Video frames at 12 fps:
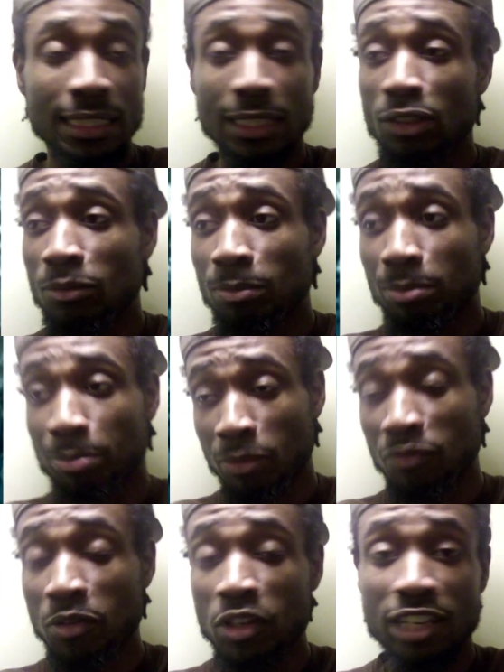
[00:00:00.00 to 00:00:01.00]
the
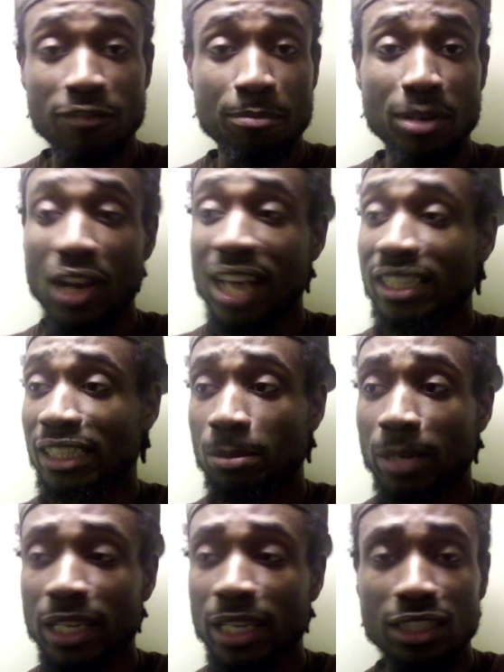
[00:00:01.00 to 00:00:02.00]
relief bill has
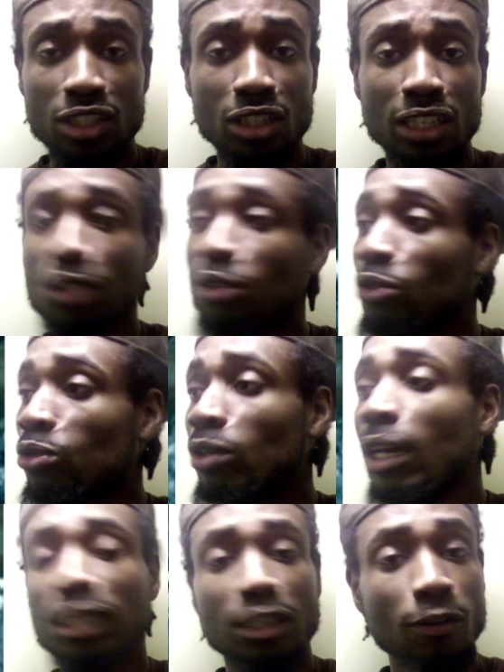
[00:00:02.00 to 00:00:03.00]
expanded to include
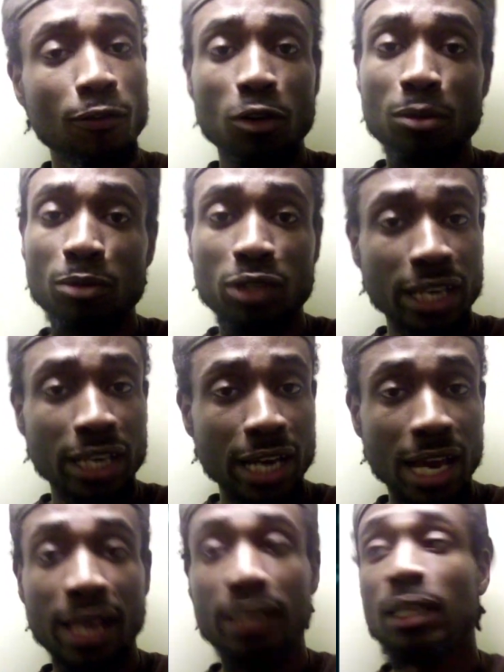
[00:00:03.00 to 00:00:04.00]
the Affordable Care
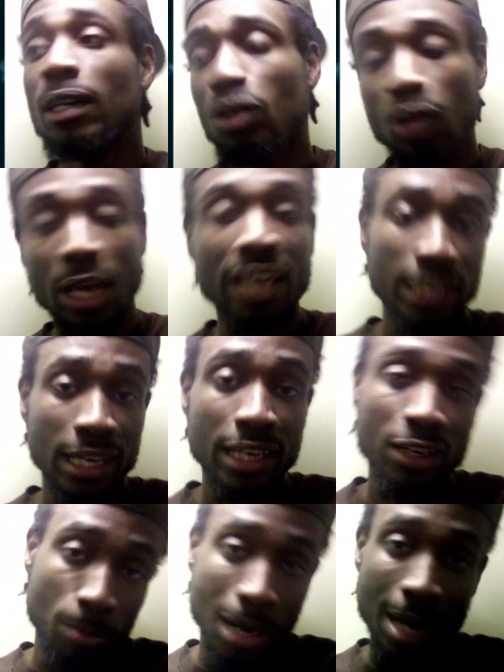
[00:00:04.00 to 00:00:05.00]
Act, or aka
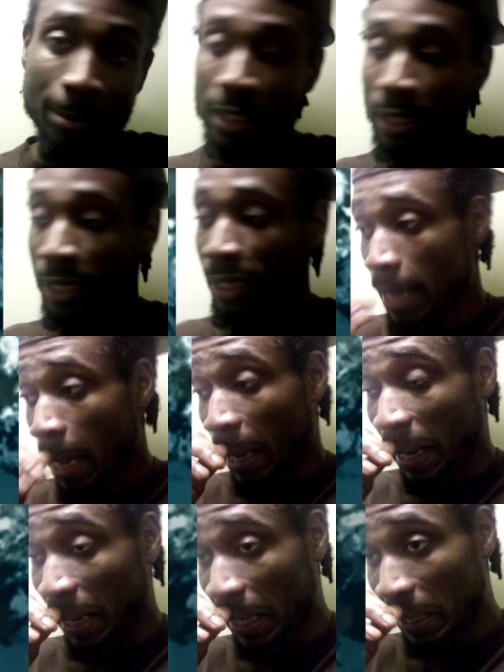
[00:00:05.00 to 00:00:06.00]
Obamacare,
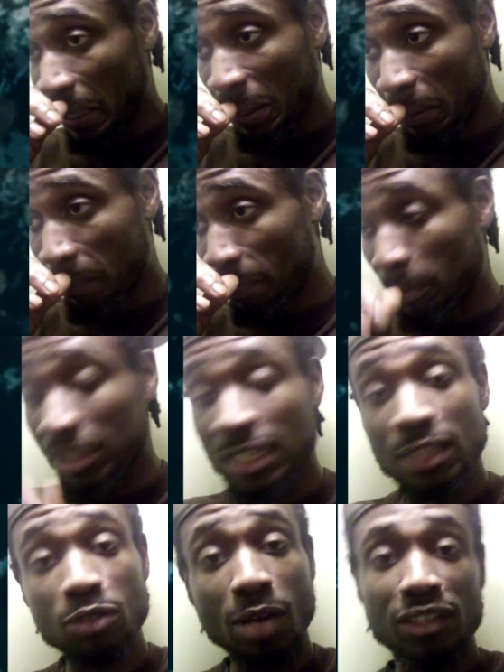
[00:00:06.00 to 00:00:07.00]
and but
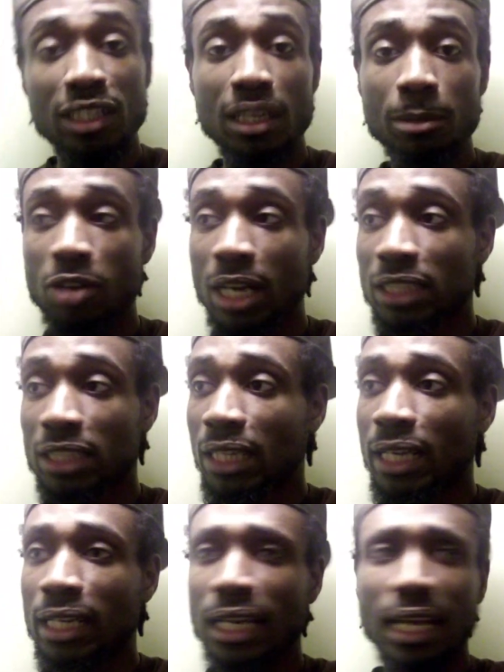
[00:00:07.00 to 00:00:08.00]
then you have the Democrats
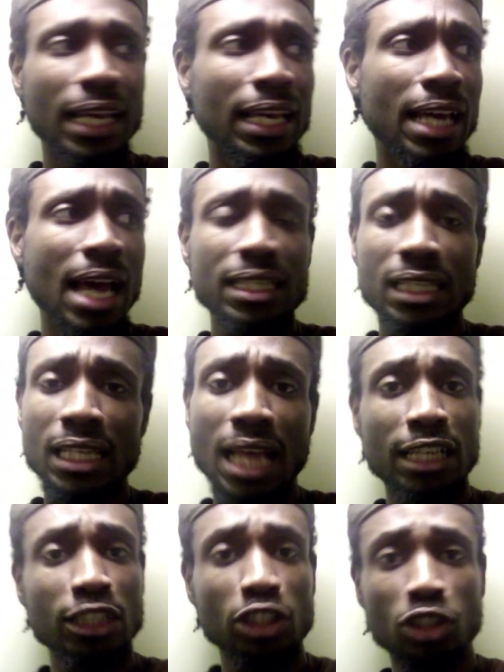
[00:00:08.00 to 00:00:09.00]
saying that it has a
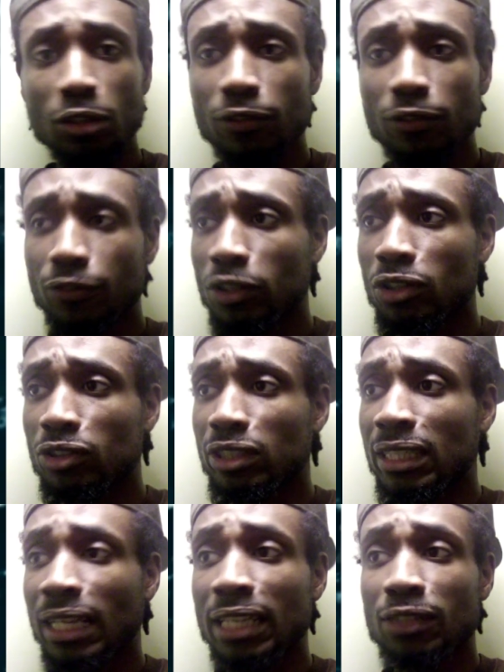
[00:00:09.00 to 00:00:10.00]
lot of shortfalls
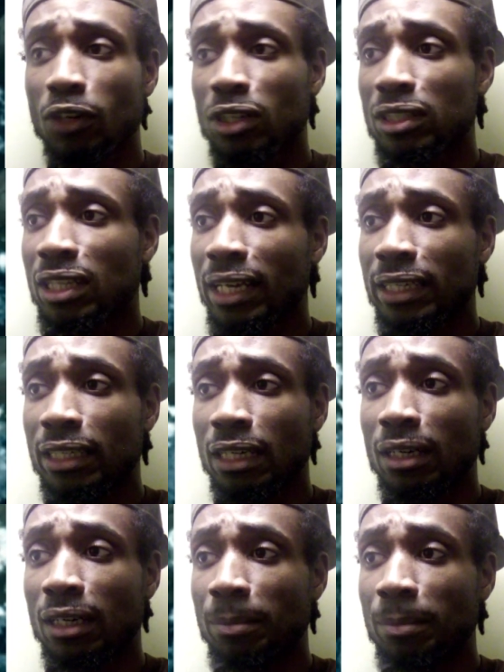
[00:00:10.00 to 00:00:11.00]
in as far as like
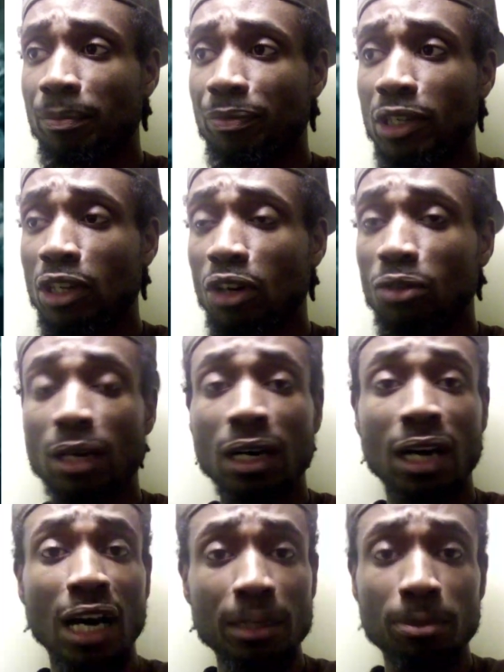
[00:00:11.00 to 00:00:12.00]

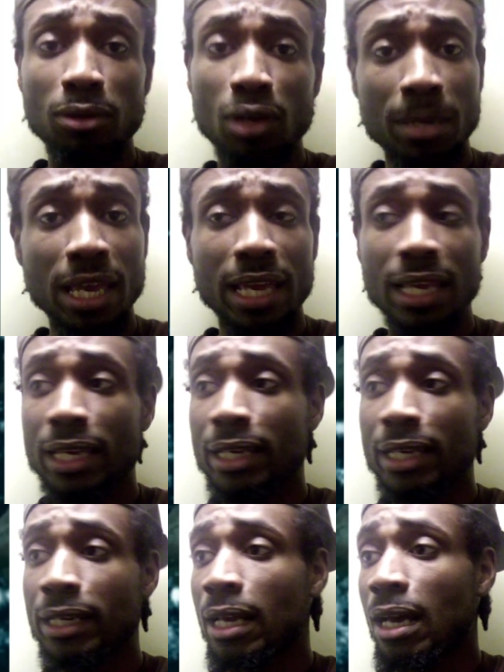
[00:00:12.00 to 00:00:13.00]
unemployment
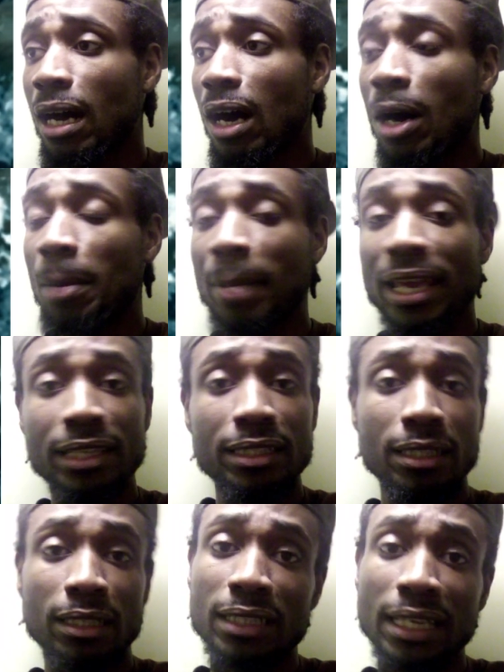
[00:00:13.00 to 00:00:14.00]
aid, aid
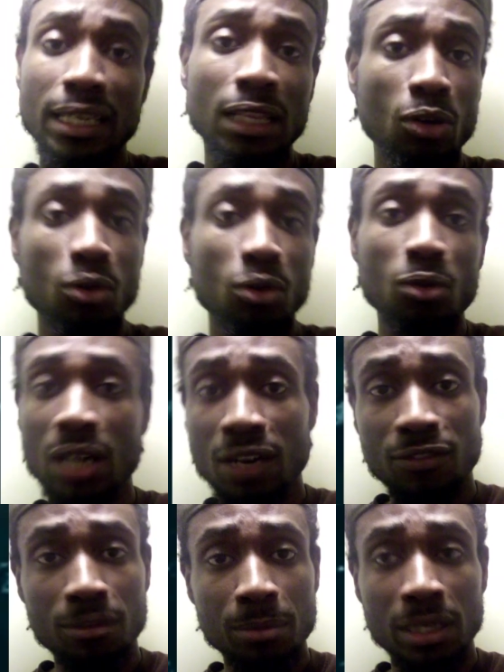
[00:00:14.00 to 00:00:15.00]
to state and local
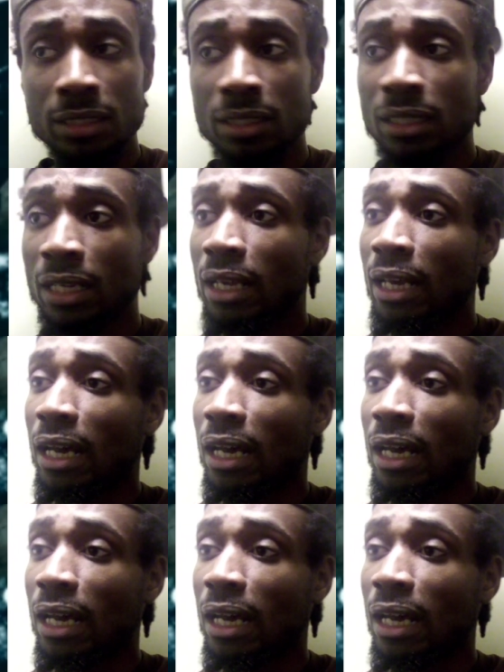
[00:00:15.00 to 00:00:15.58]
governments,